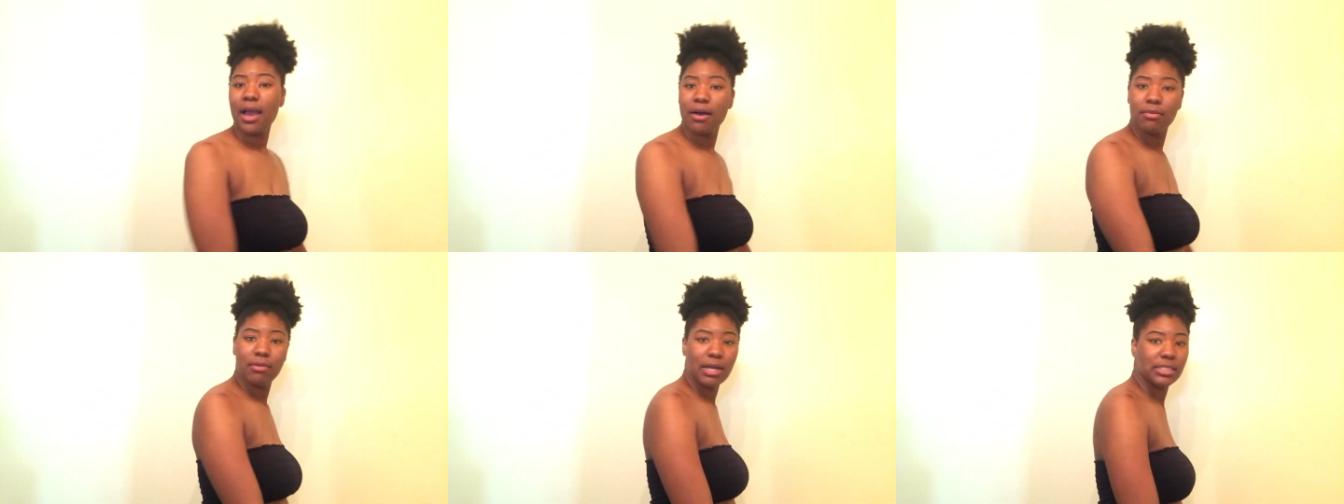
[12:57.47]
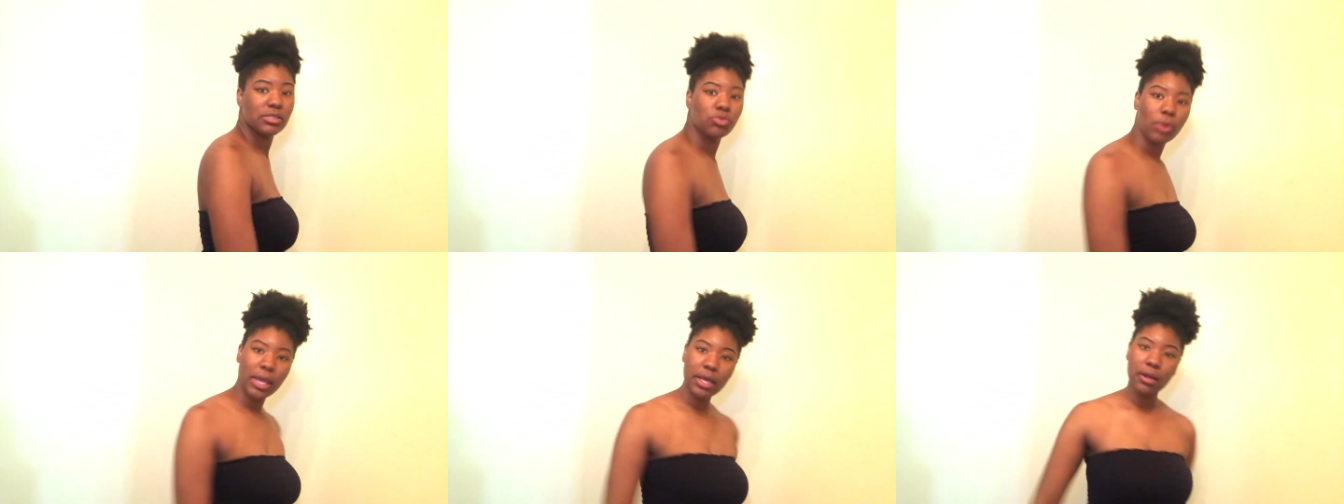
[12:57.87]

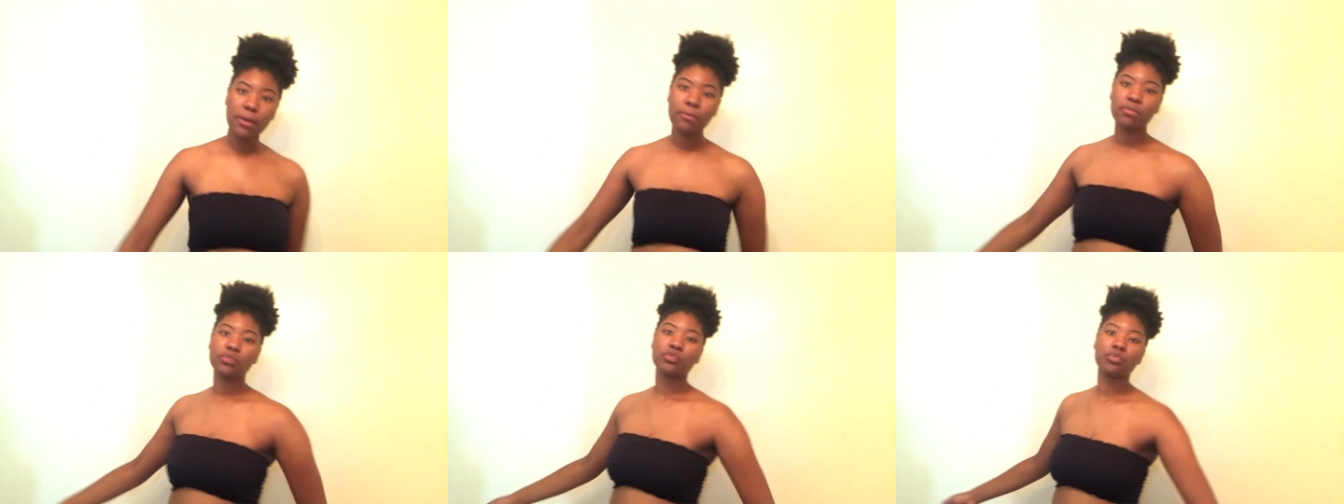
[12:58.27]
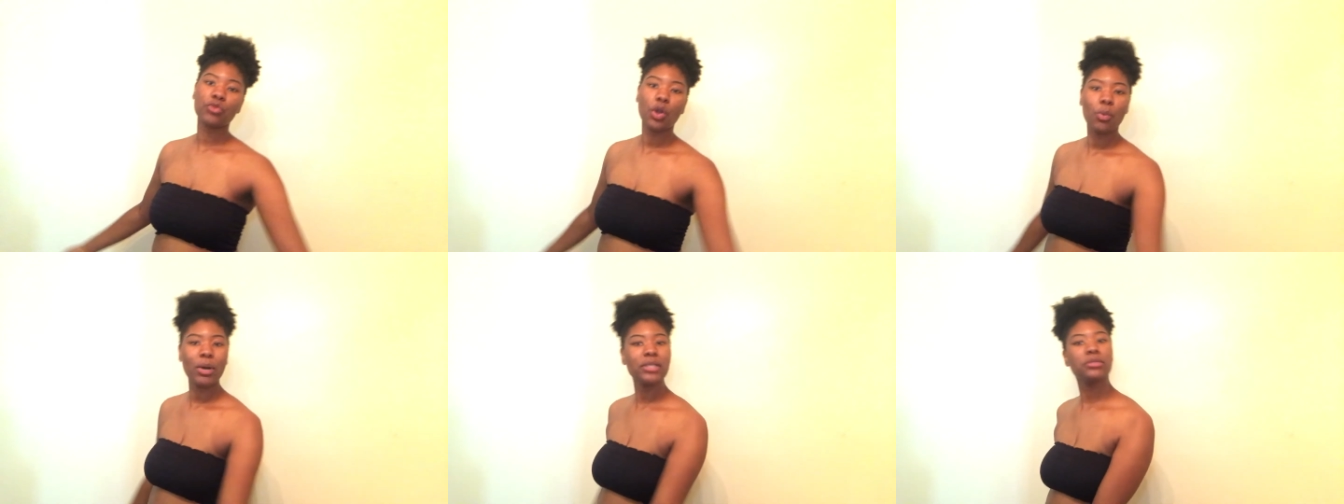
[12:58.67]
Now I just wake up,
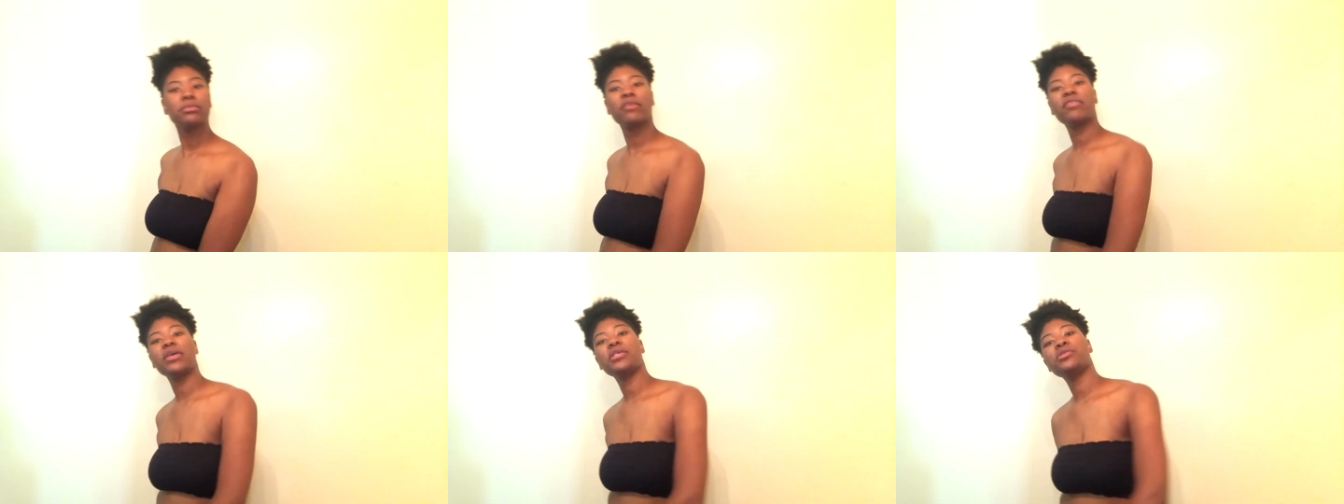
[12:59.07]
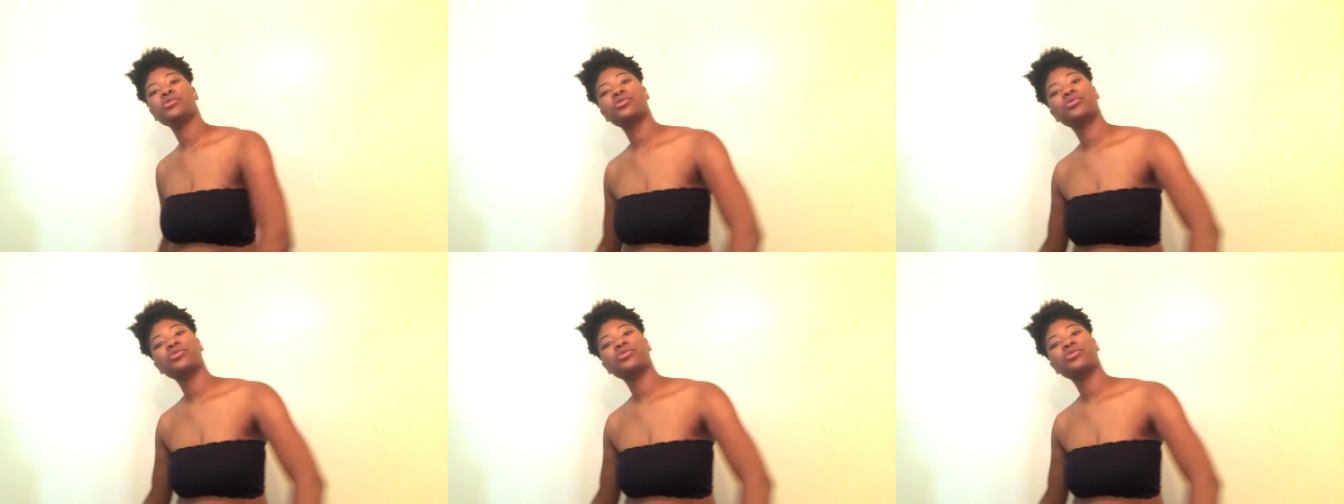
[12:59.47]
wash my